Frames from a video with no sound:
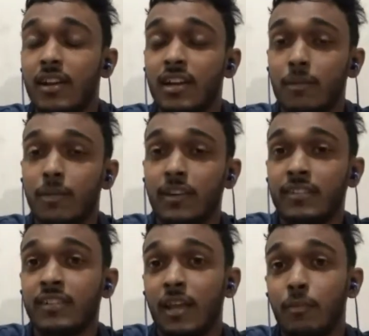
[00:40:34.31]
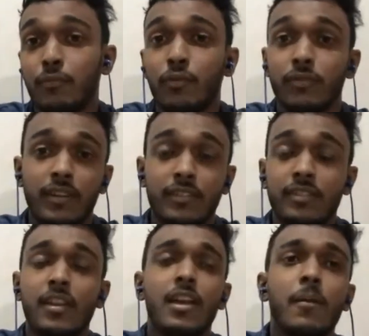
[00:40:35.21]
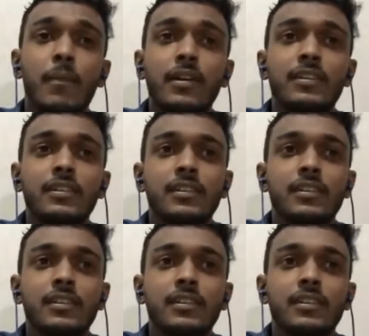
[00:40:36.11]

interpretation type of questions. But